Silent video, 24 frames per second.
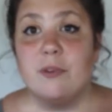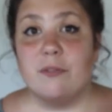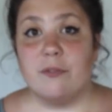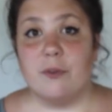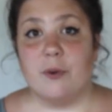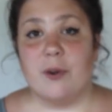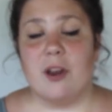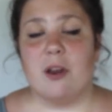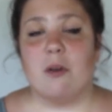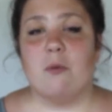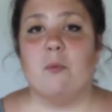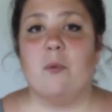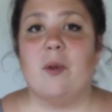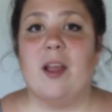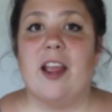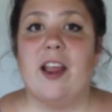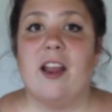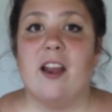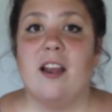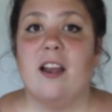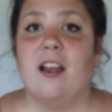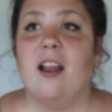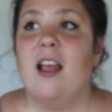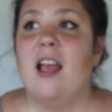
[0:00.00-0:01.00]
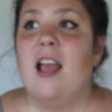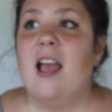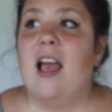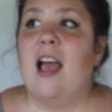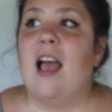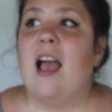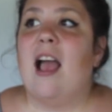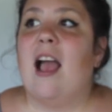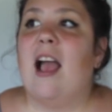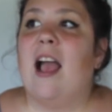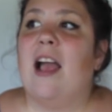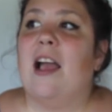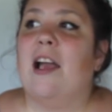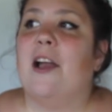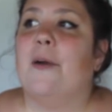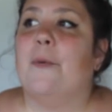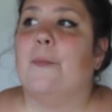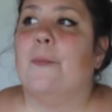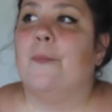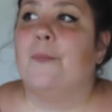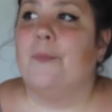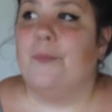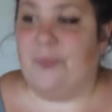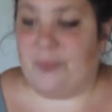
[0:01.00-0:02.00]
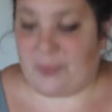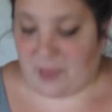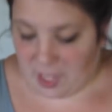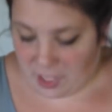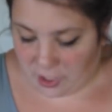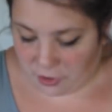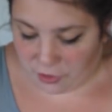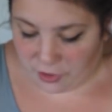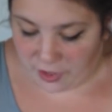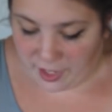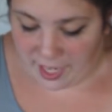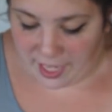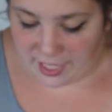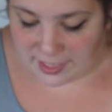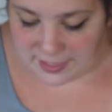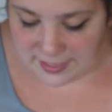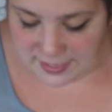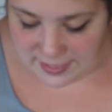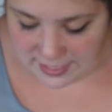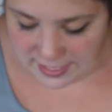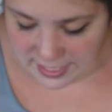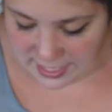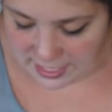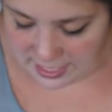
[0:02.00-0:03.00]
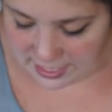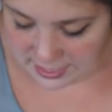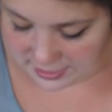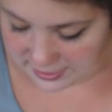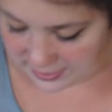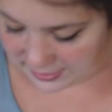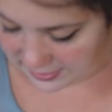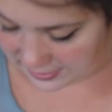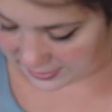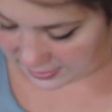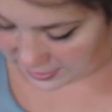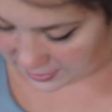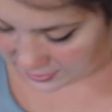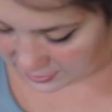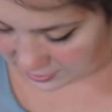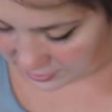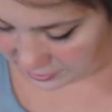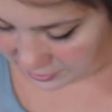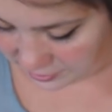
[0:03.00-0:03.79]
before, where it creates these